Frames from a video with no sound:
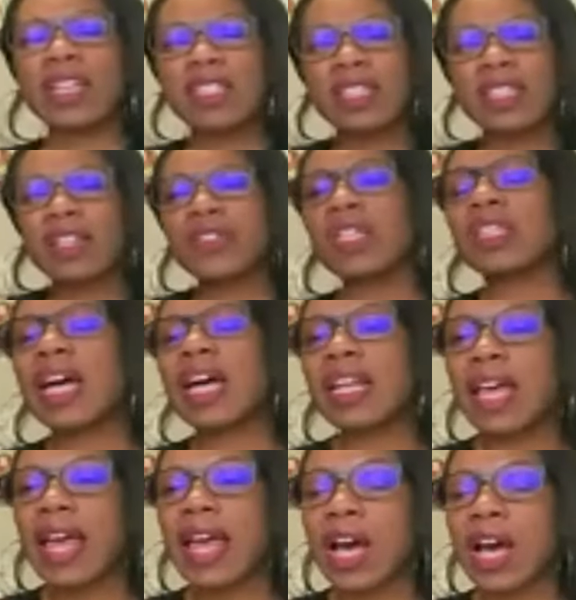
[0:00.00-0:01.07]
there's there's a
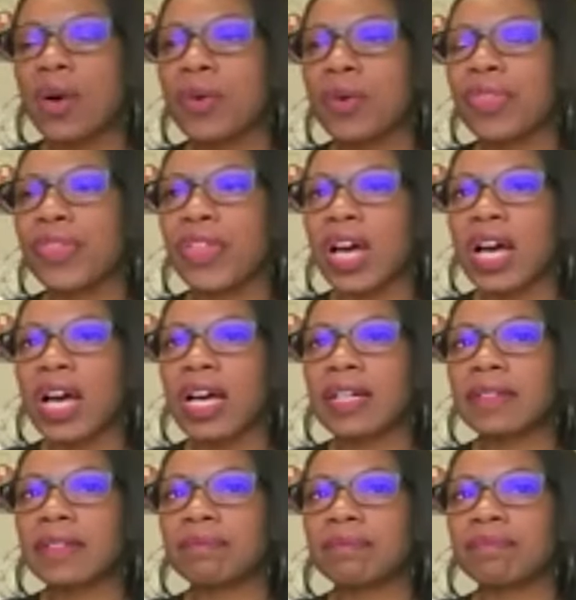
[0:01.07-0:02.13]
lot of health
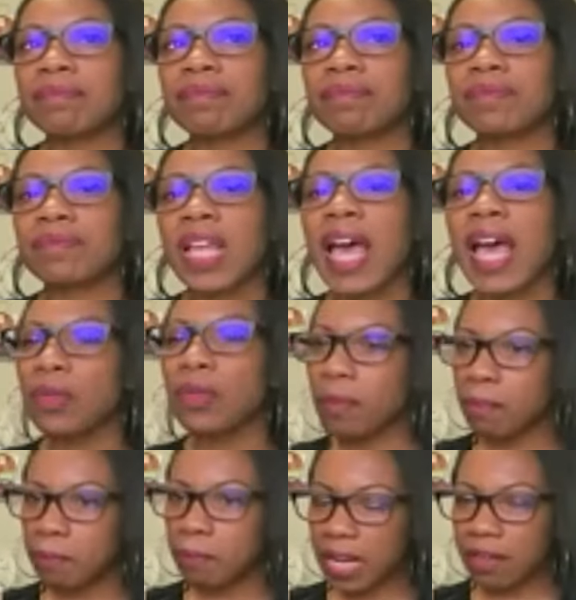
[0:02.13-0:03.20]
um,
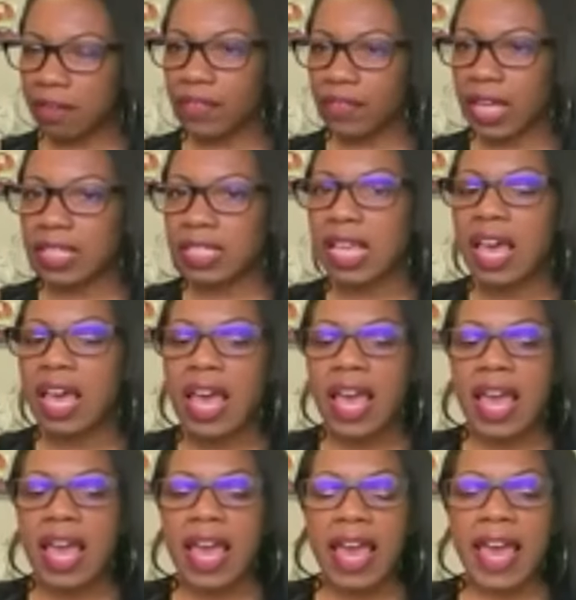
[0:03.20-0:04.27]
health benefits,
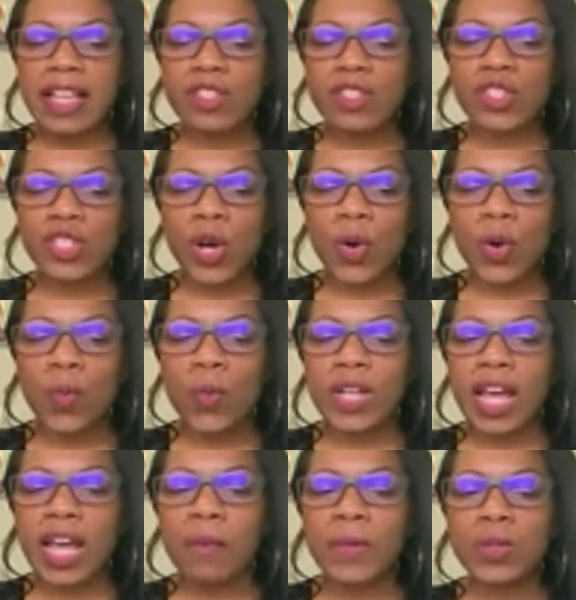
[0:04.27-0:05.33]
right? And so
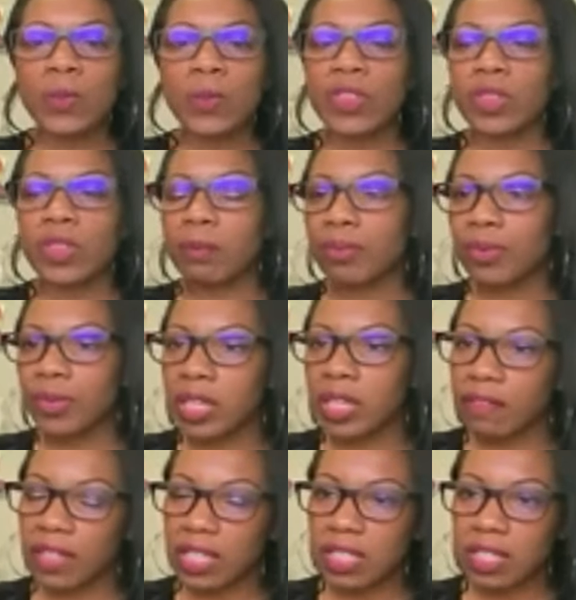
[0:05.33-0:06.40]
when I was with the
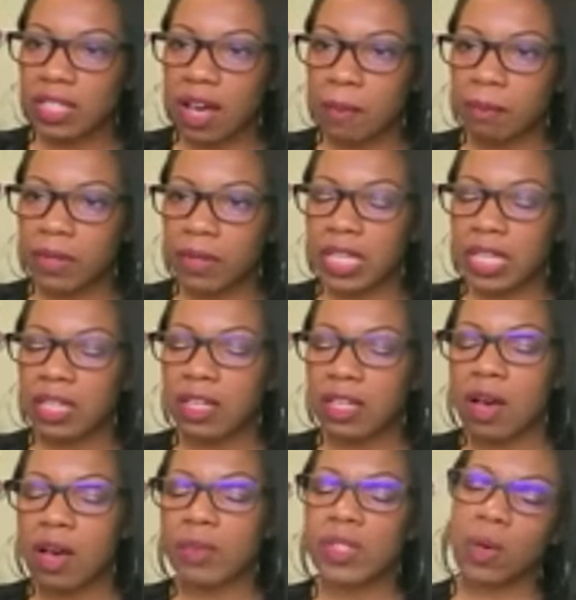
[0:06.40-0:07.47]
previous company,
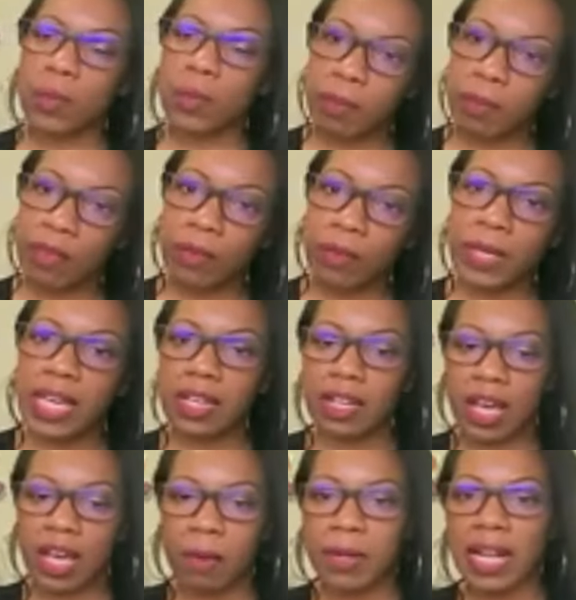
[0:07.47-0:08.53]
um, so I'm with Bedroom
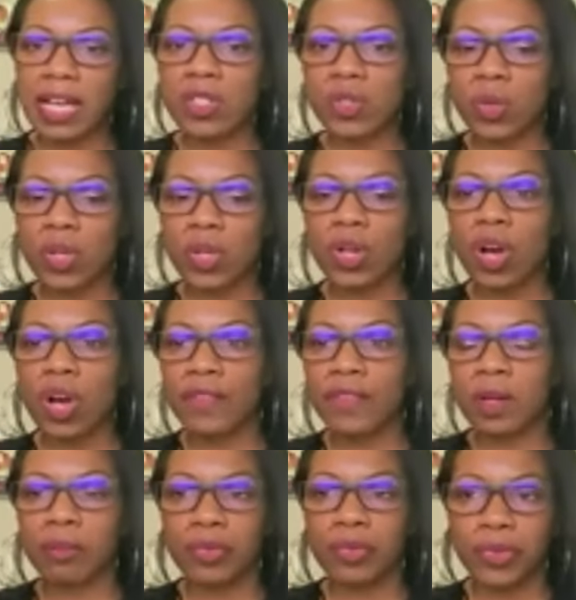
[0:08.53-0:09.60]
Kandi now, but I started off
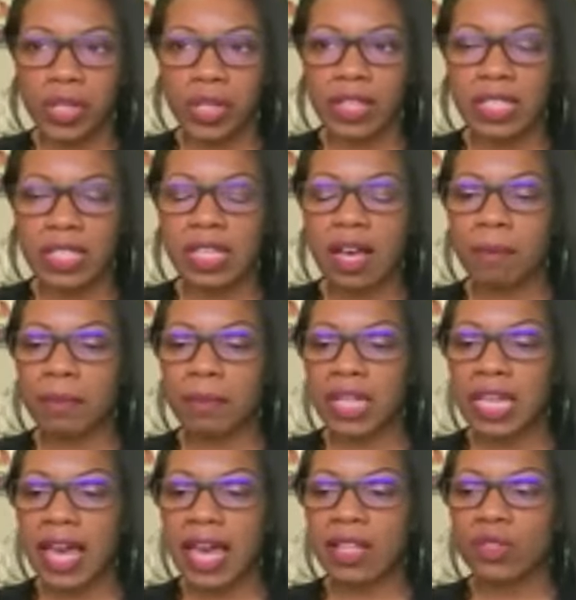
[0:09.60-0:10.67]
mm-hmm. in a mm-hmm. previous
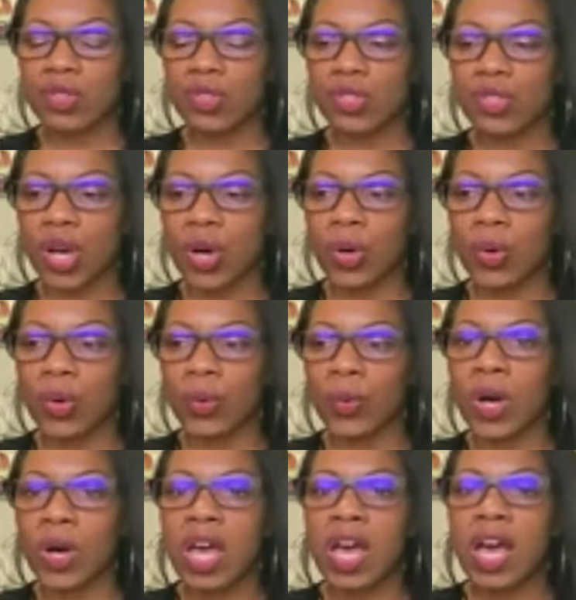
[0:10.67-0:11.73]
company, and
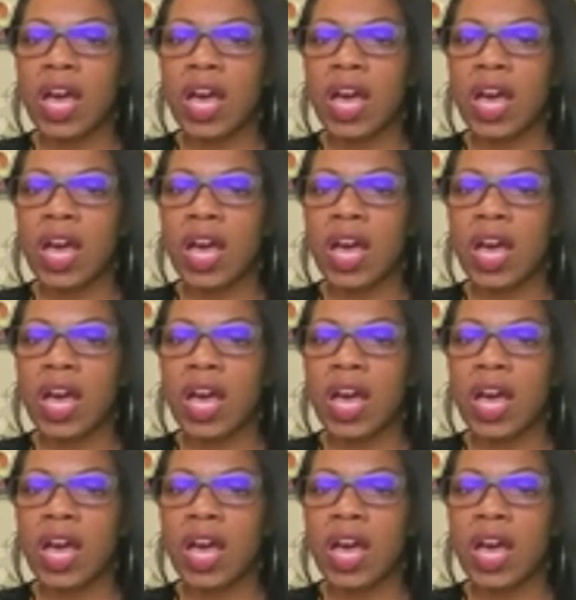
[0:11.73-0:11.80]
so